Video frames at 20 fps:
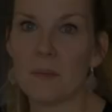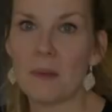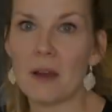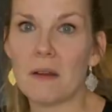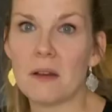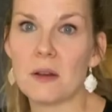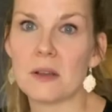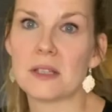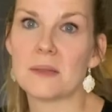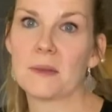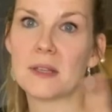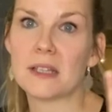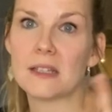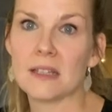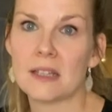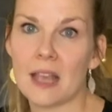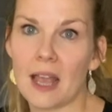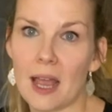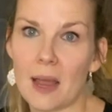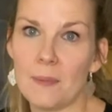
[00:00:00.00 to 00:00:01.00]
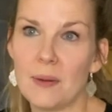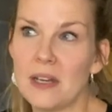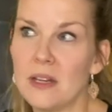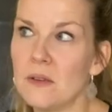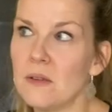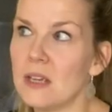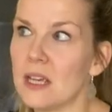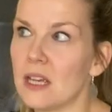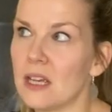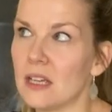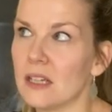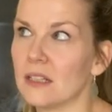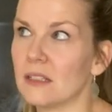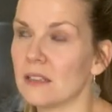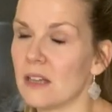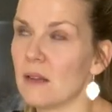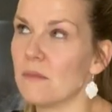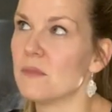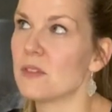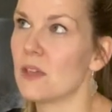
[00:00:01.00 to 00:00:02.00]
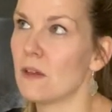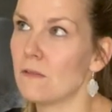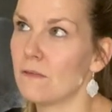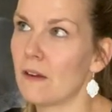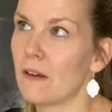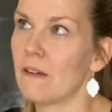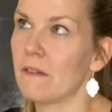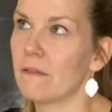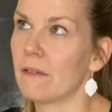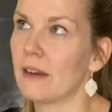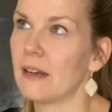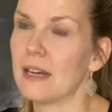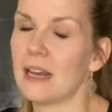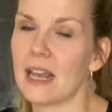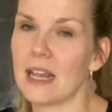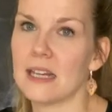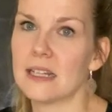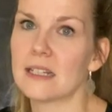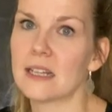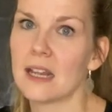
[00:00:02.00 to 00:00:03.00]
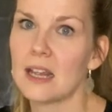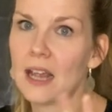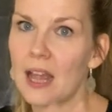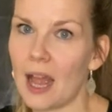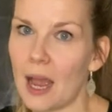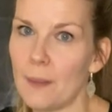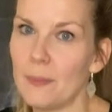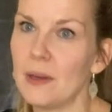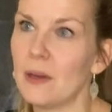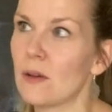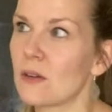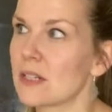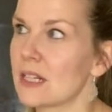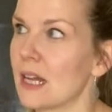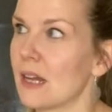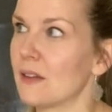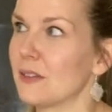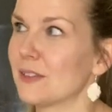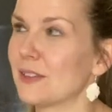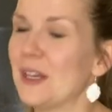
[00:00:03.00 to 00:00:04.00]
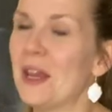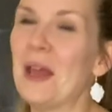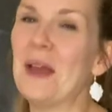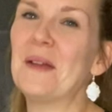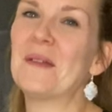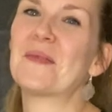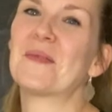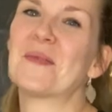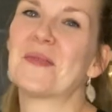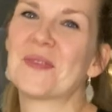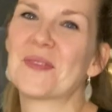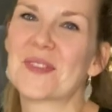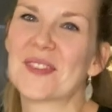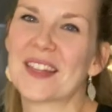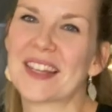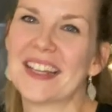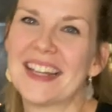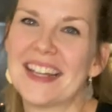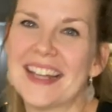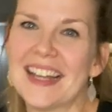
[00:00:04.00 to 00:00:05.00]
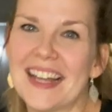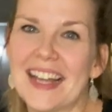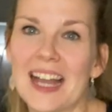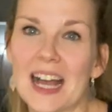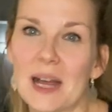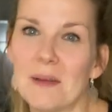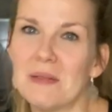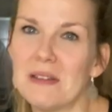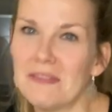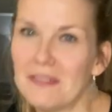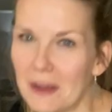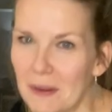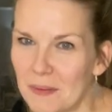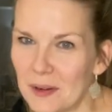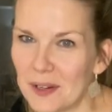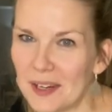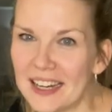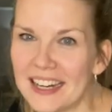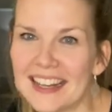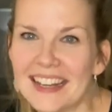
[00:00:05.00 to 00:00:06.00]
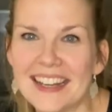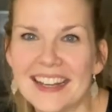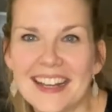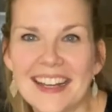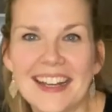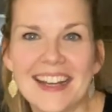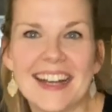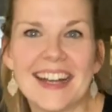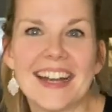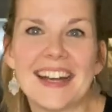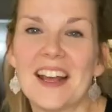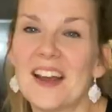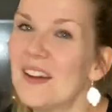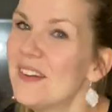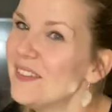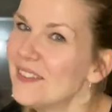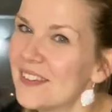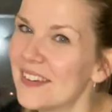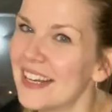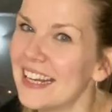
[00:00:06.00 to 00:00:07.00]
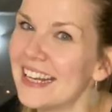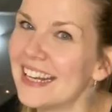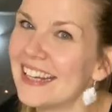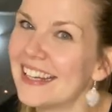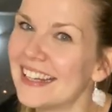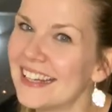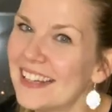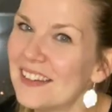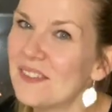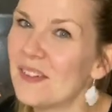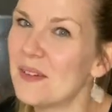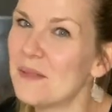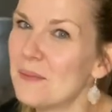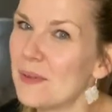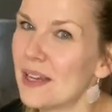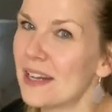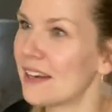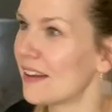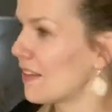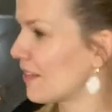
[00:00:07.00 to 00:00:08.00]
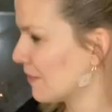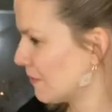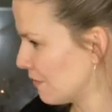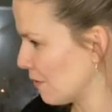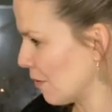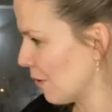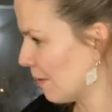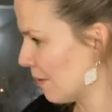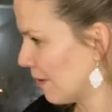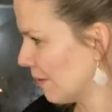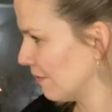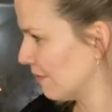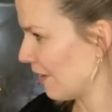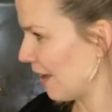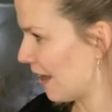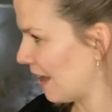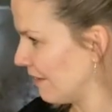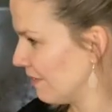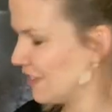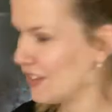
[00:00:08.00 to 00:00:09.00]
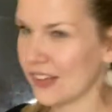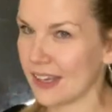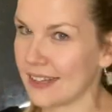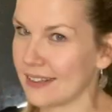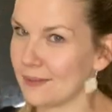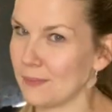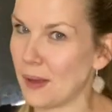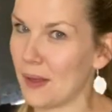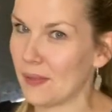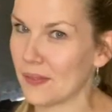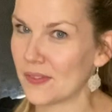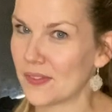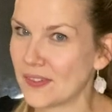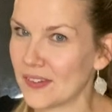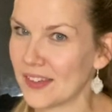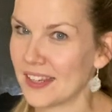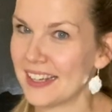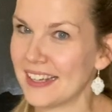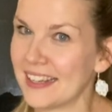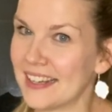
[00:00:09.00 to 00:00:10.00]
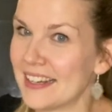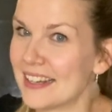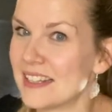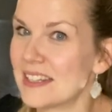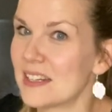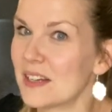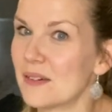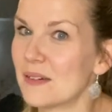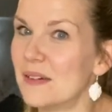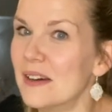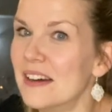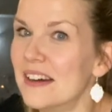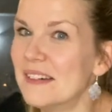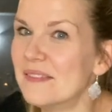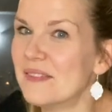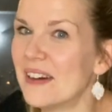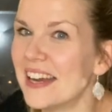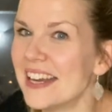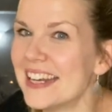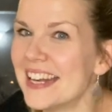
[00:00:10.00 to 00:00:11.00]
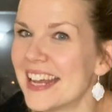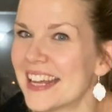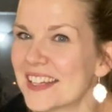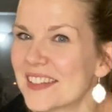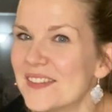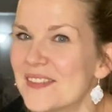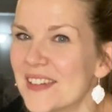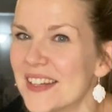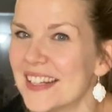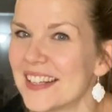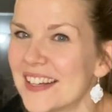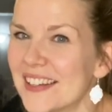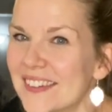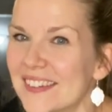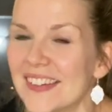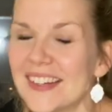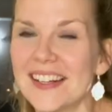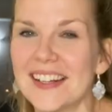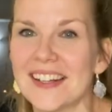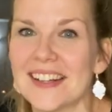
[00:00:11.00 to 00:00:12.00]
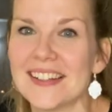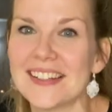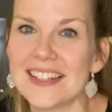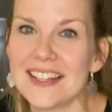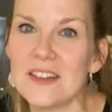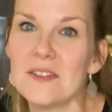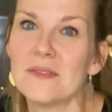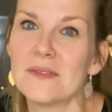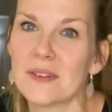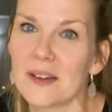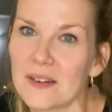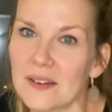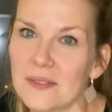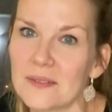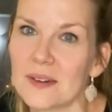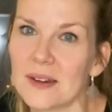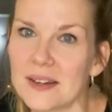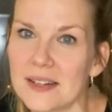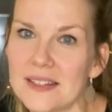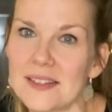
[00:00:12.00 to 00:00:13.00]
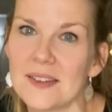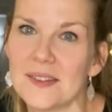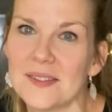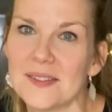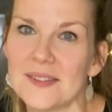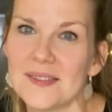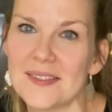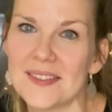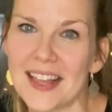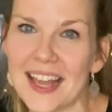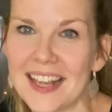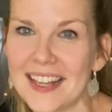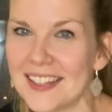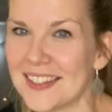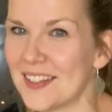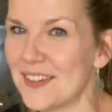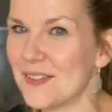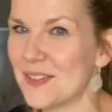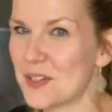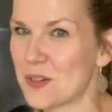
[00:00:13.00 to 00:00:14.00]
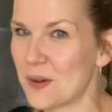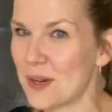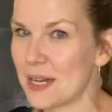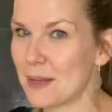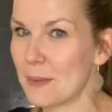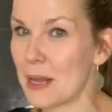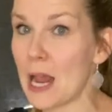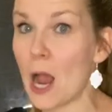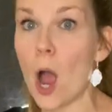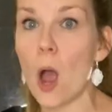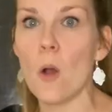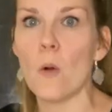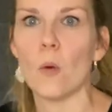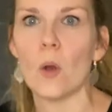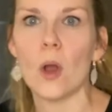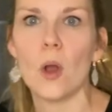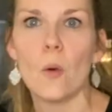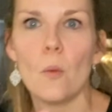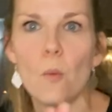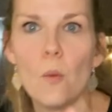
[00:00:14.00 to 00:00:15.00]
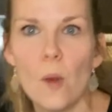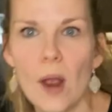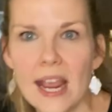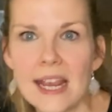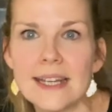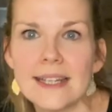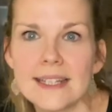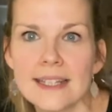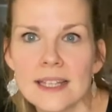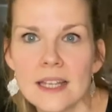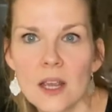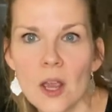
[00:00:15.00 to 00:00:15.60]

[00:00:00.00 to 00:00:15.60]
Merry Christmas, Happy New Year. I'm so very, very late. Happy lockdown. Happy February. And hopefully it won't be another 4, 5, 6 months until my next video. I'll see you very, very soon. Thank you for joining me. Oh, wait.